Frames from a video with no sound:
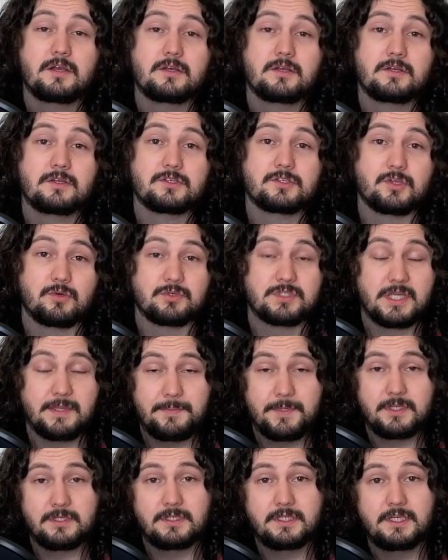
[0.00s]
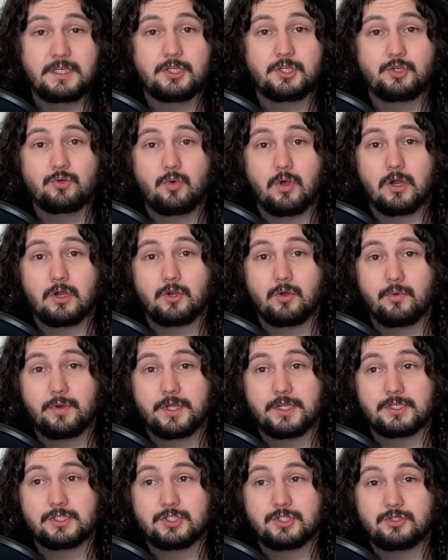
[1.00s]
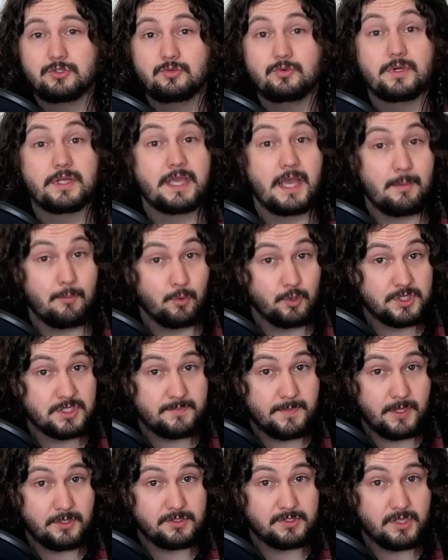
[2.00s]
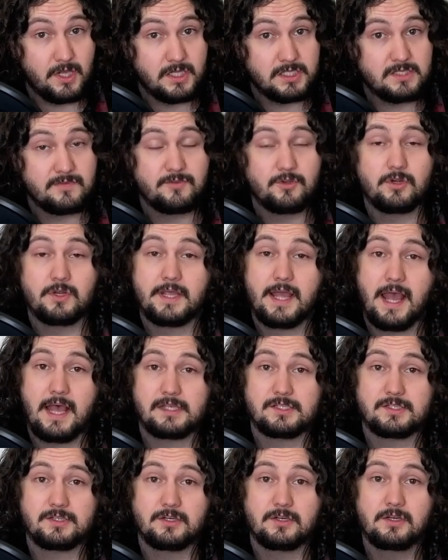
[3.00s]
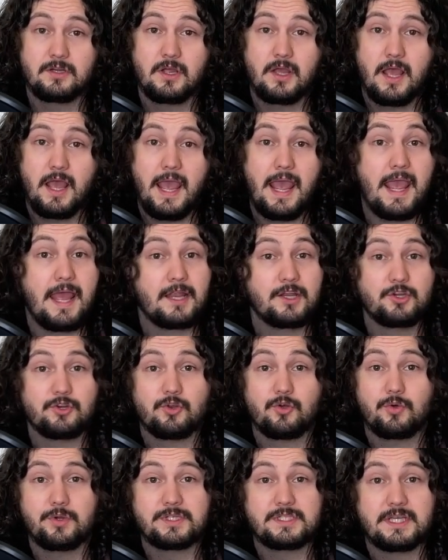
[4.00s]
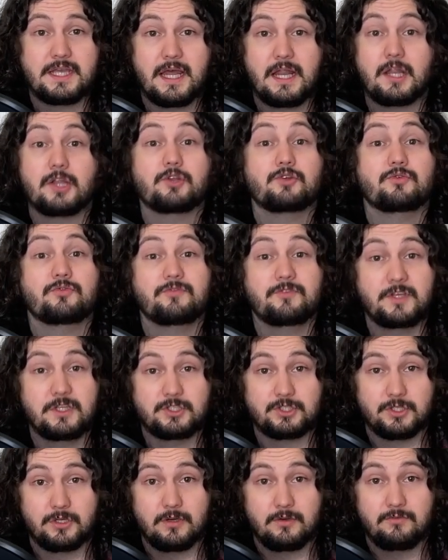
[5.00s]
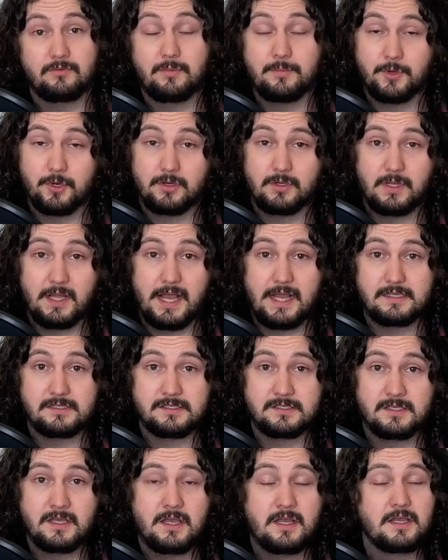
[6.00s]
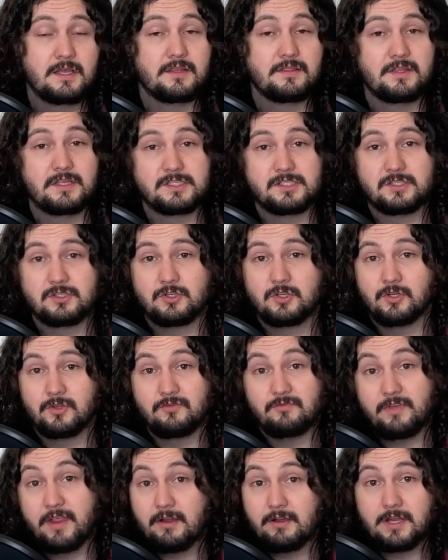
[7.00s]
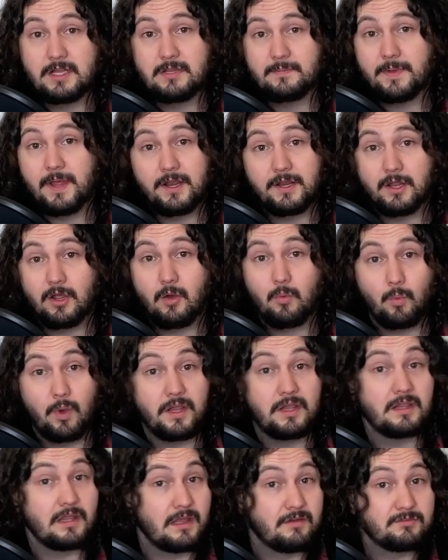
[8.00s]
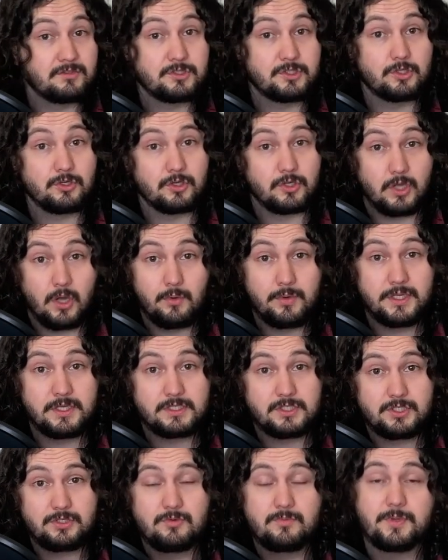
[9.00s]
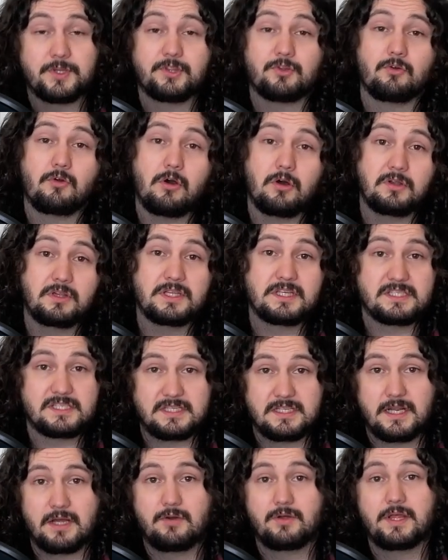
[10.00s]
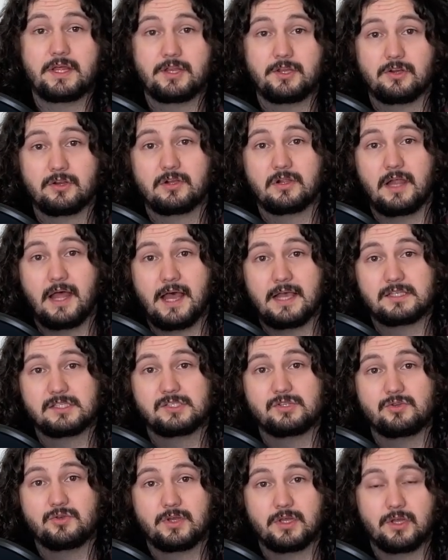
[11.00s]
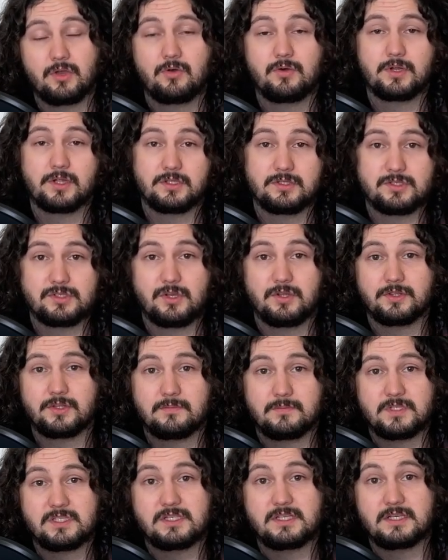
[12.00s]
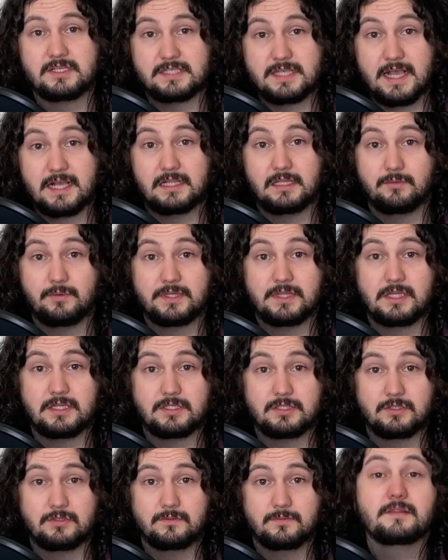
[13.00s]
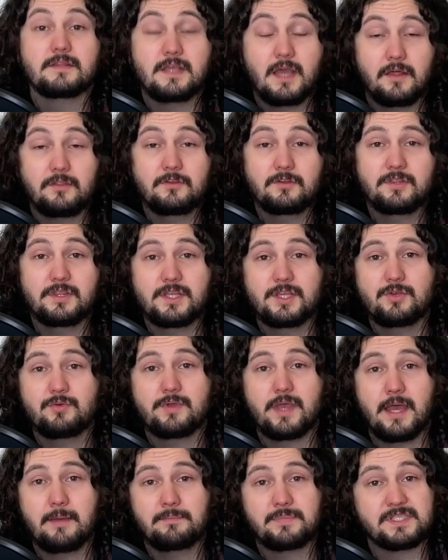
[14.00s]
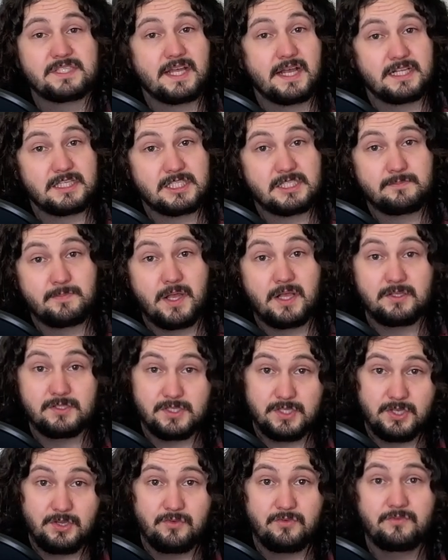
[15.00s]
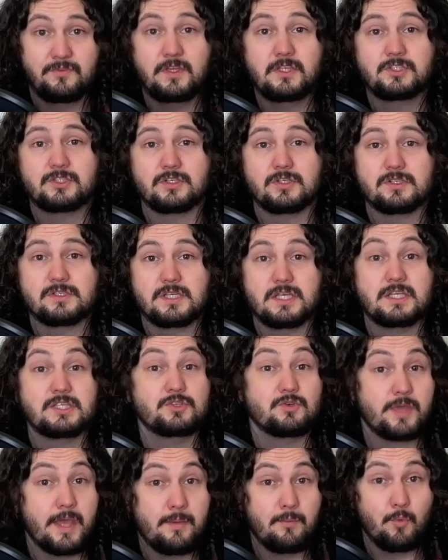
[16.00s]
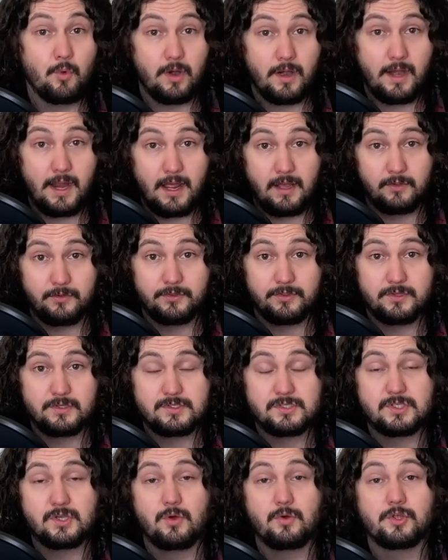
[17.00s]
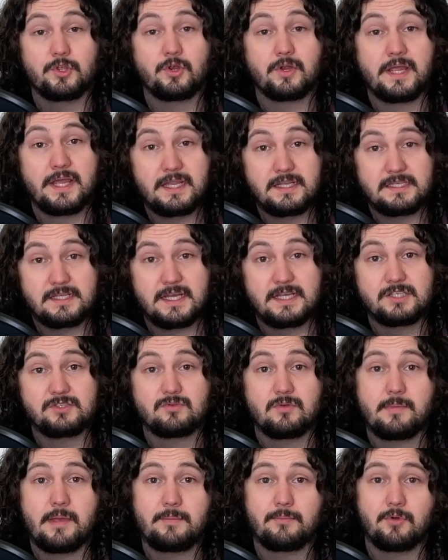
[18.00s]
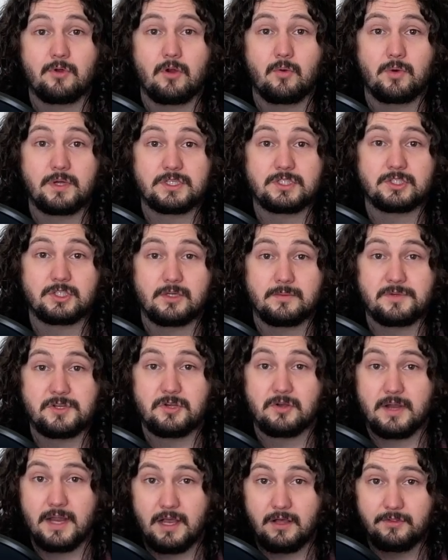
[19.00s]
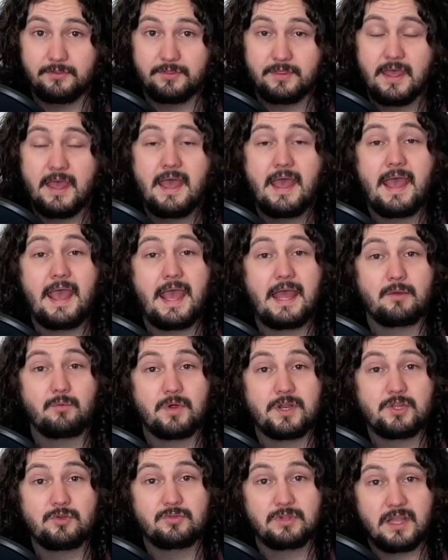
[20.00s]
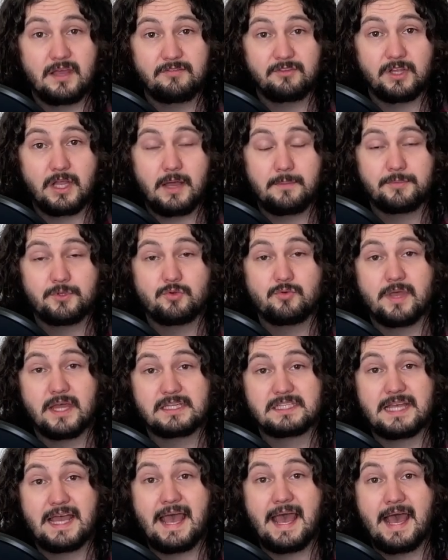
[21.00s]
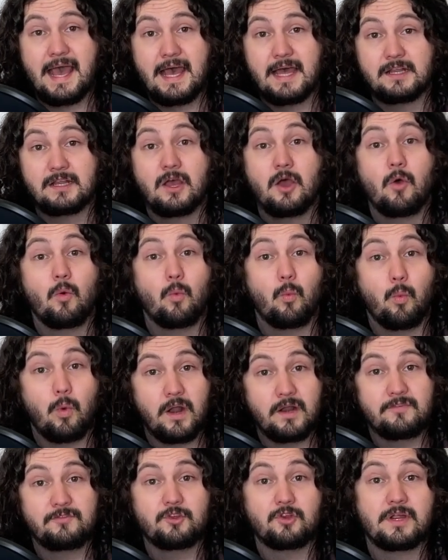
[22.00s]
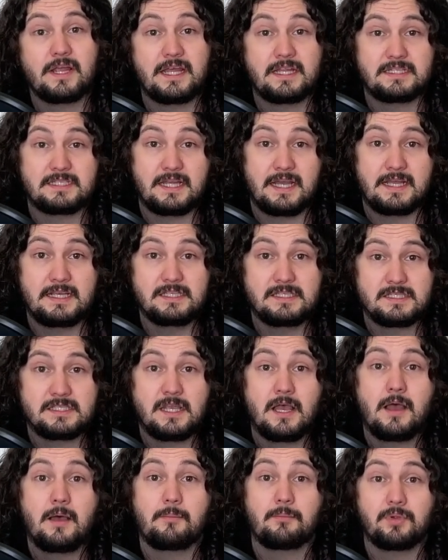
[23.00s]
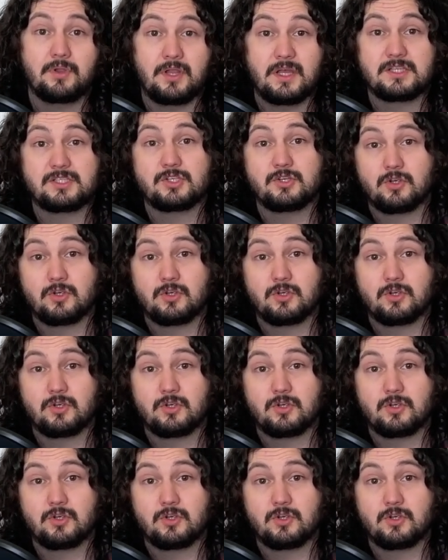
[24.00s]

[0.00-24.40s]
So typically you are going to get more spell slots if you're a caster, and you're going to get a new feature from your class. This could vary depending on what level you're going to, but they're all listed out in your class so you can go and consult them to see exactly what they do. The other thing you get besides spells and new features is you get more health. So your hit dice, remember, are what determine your health, and when you level up, you get to add one of your hit dice plus your